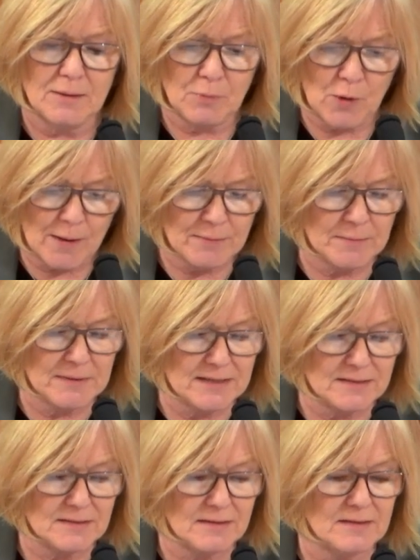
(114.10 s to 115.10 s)
The problem
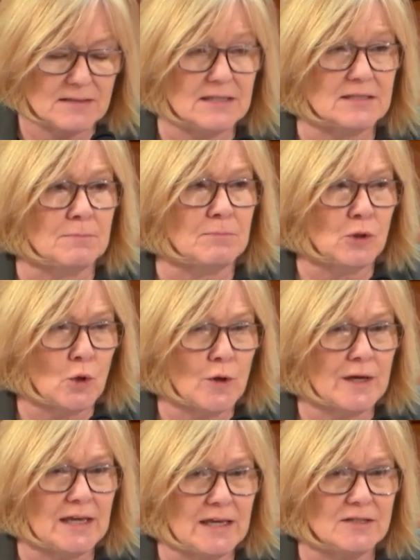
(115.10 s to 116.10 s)
is these
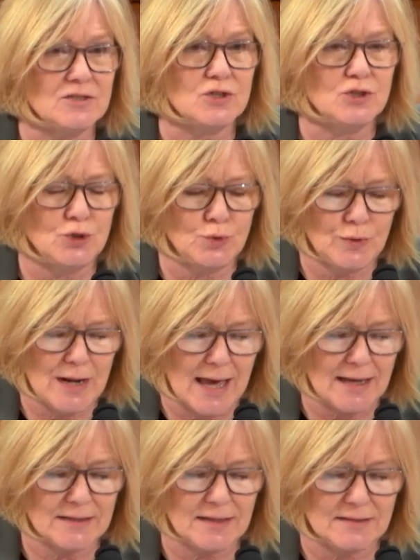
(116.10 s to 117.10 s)
employees do
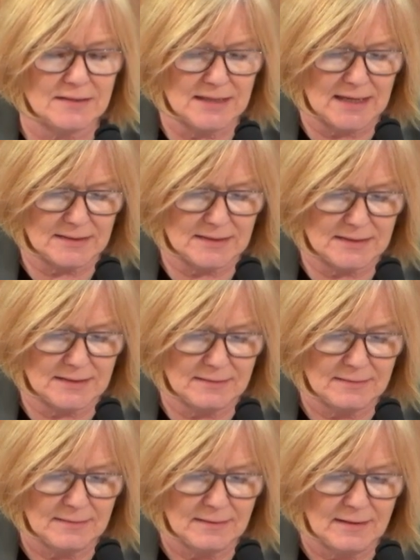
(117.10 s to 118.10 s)
not exist.
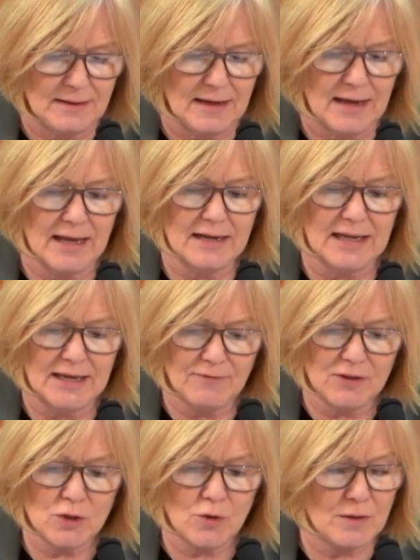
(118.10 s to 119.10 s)
And
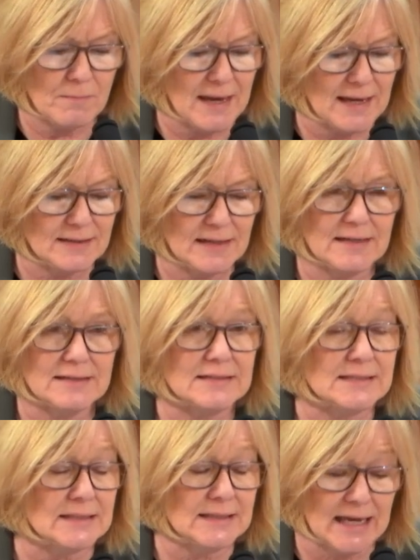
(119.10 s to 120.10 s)
even though the mandate
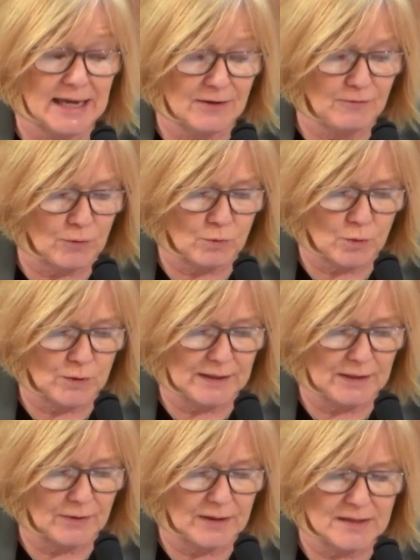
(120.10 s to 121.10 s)
is delayed for
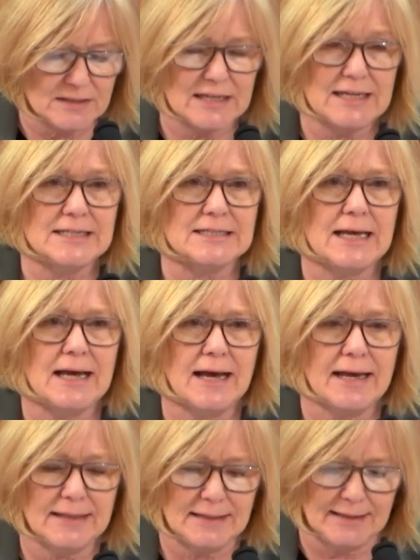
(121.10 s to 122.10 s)
rural areas, it is
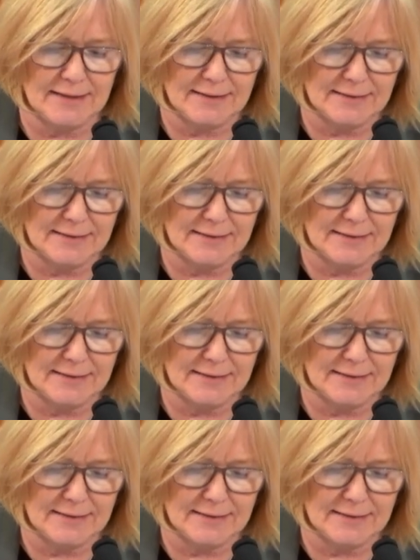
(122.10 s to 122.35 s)
highly